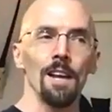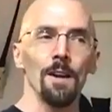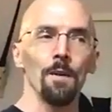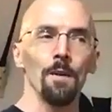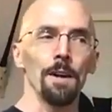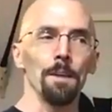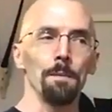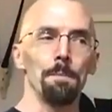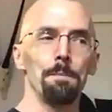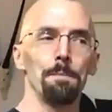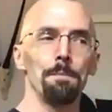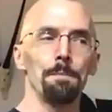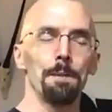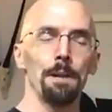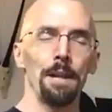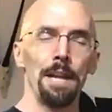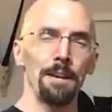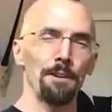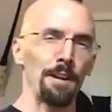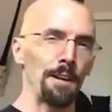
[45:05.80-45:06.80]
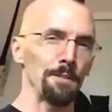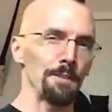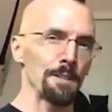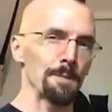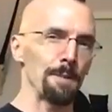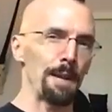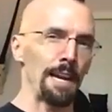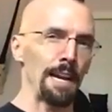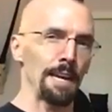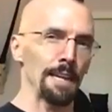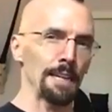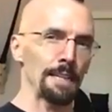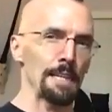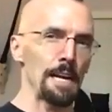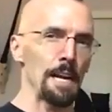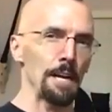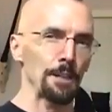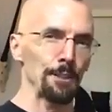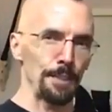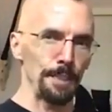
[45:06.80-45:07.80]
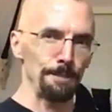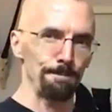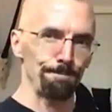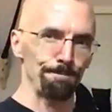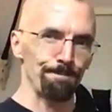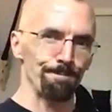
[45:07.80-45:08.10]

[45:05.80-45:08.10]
when a playground was made out of concrete.